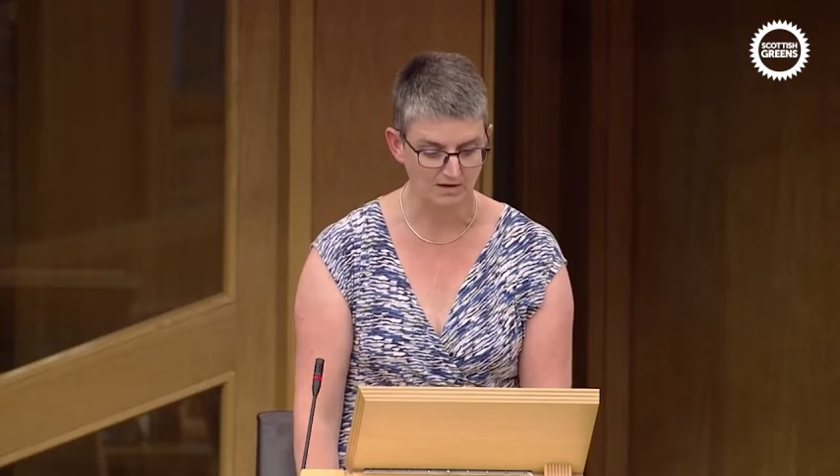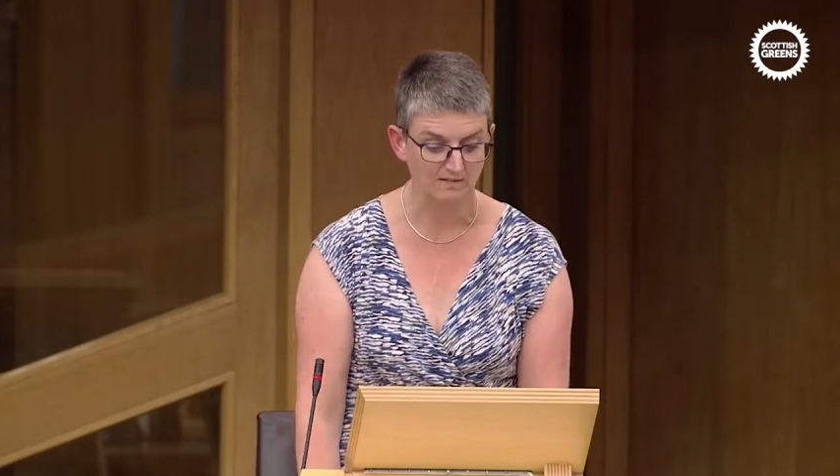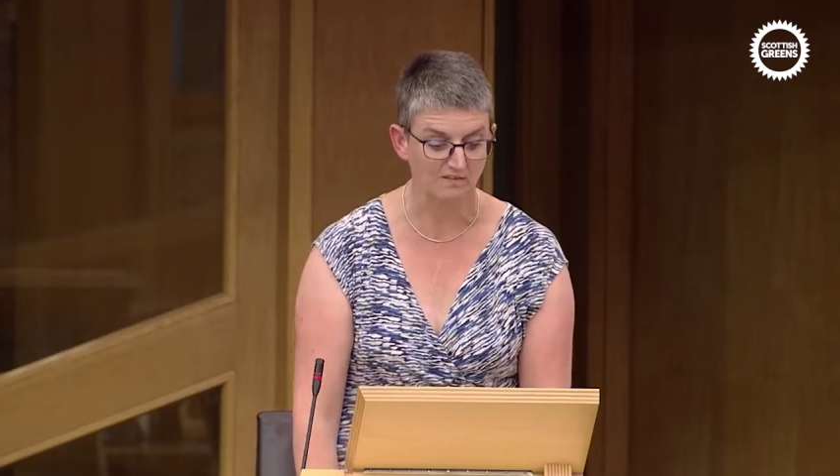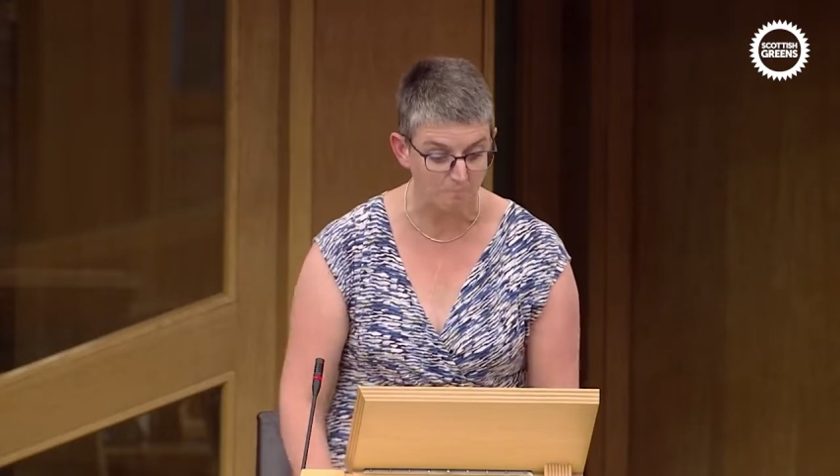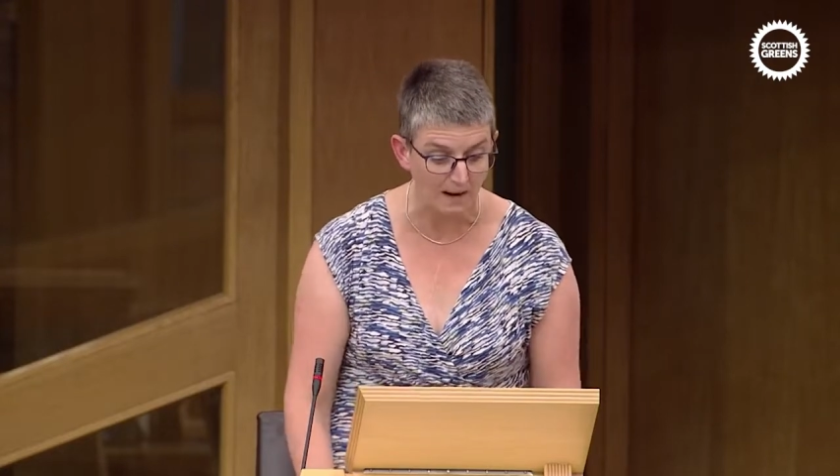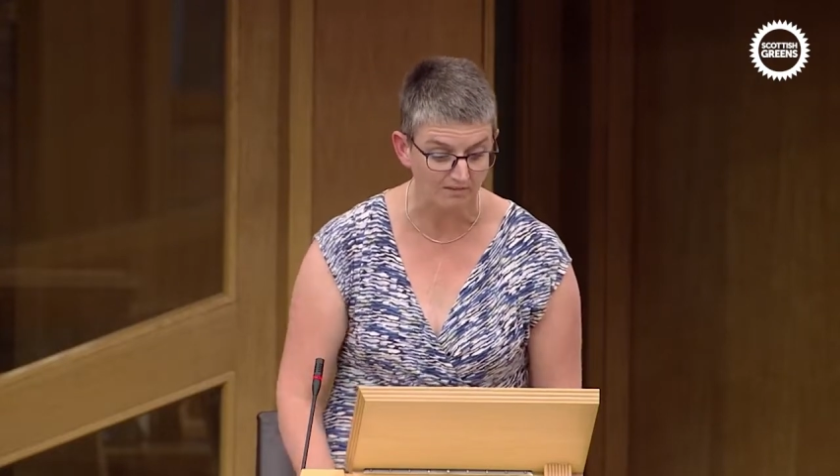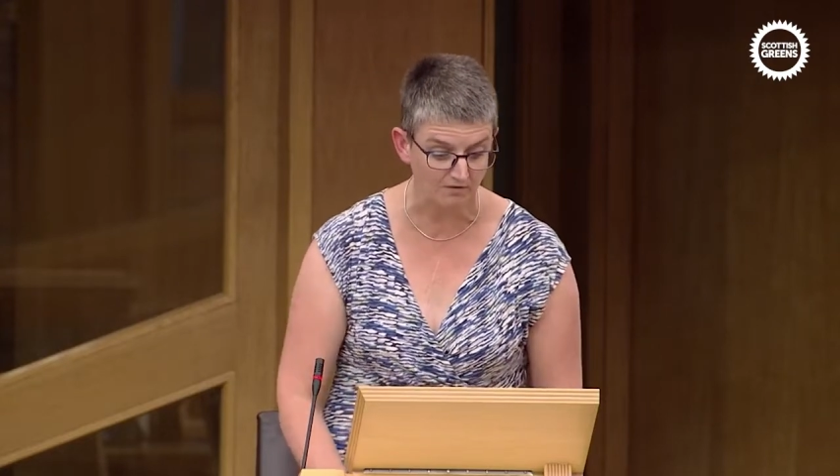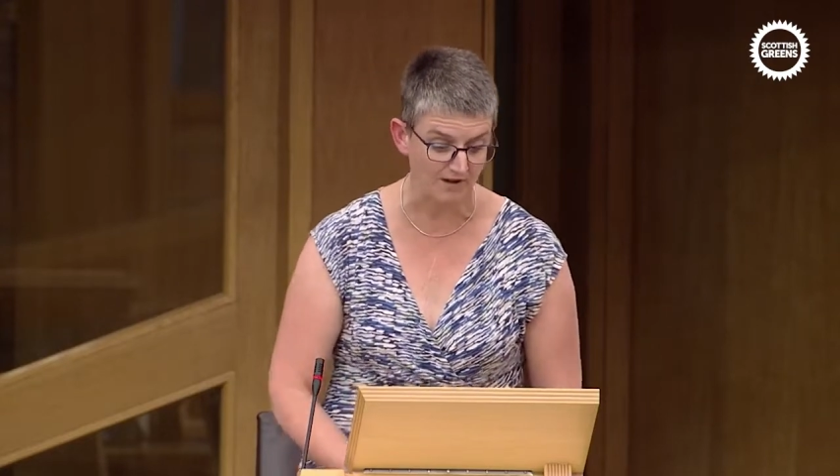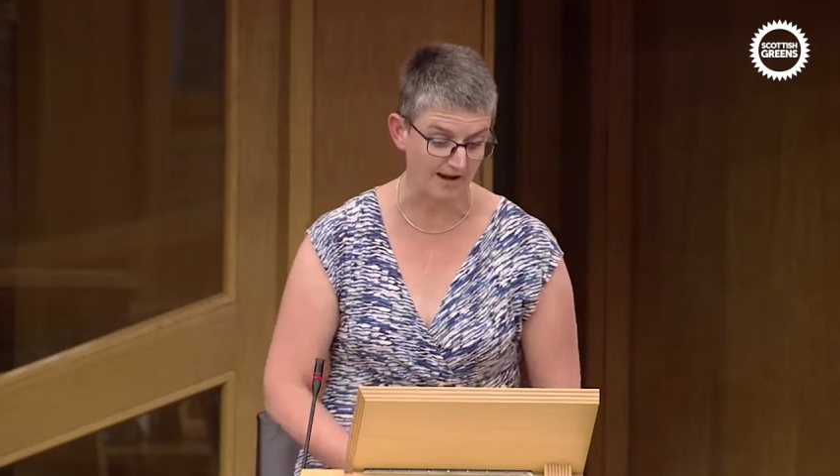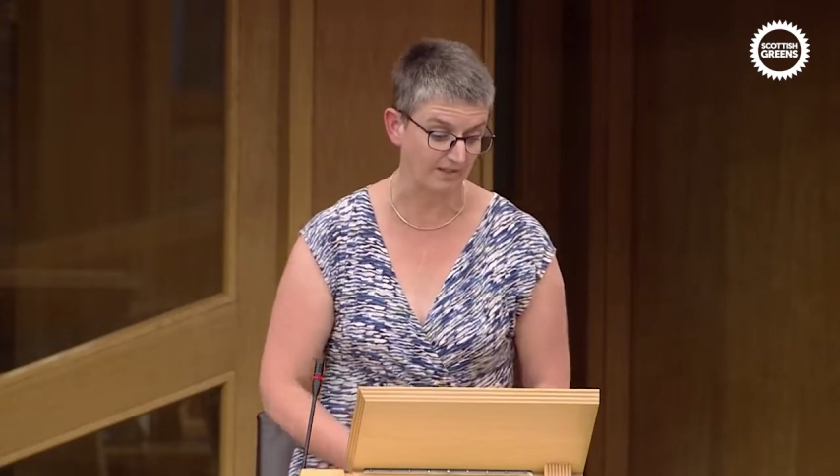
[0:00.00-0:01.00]
despite the
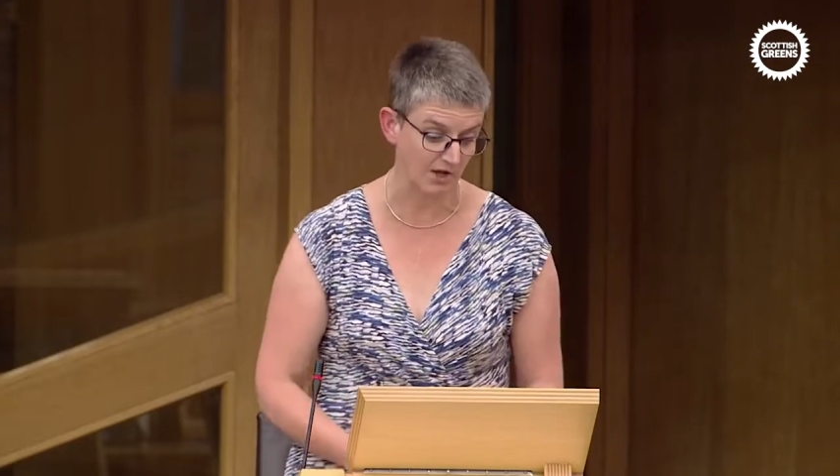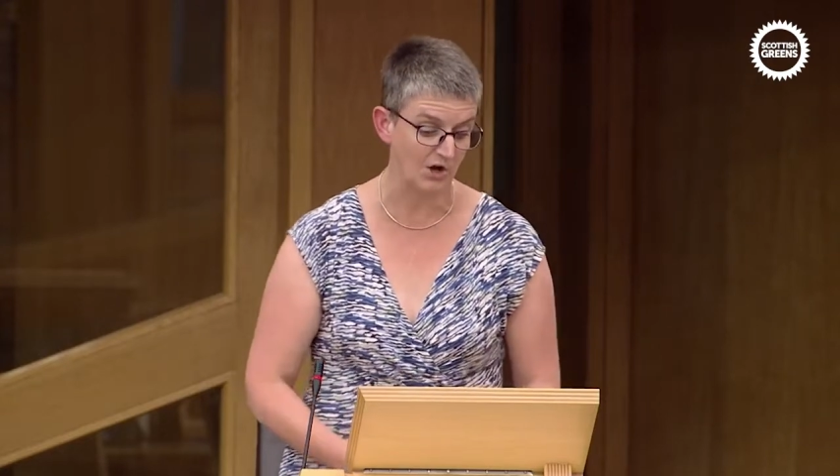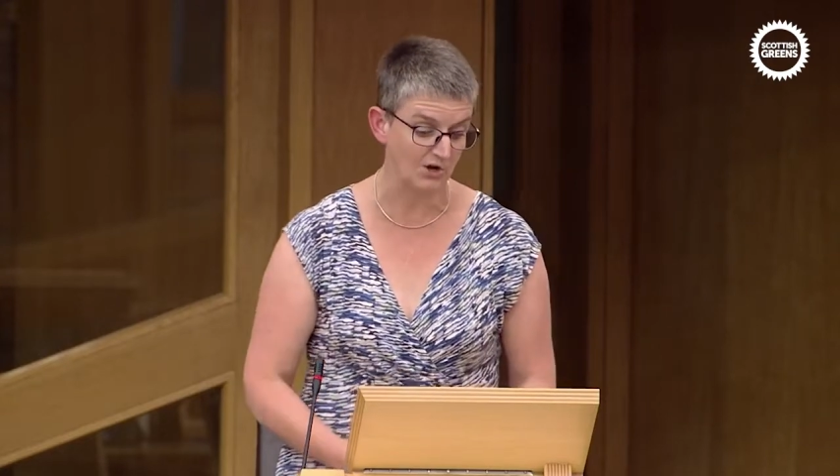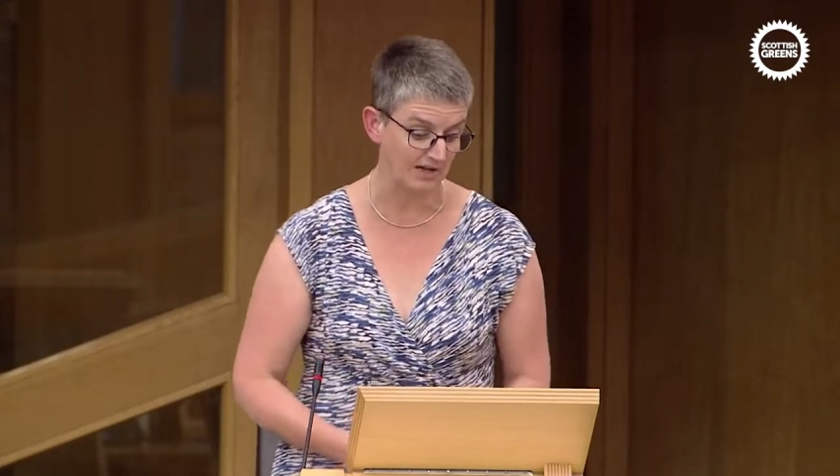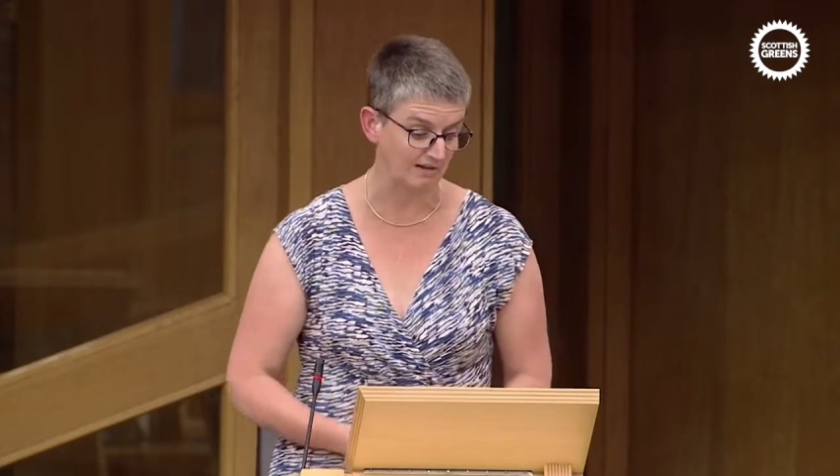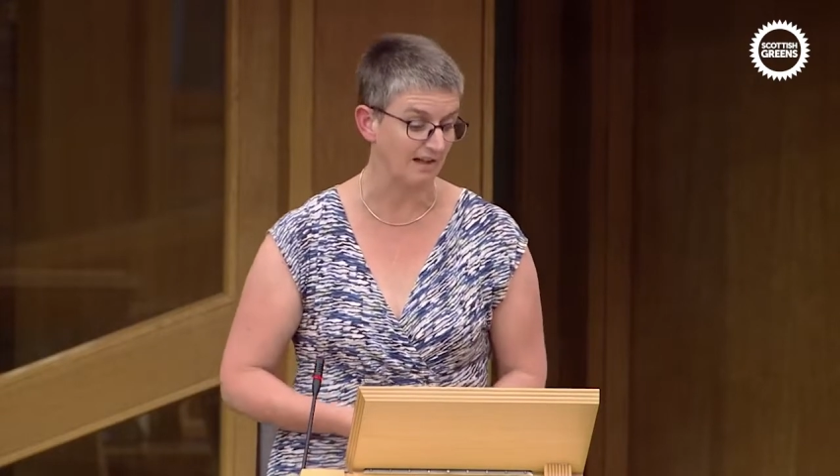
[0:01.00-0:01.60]
fact that earnings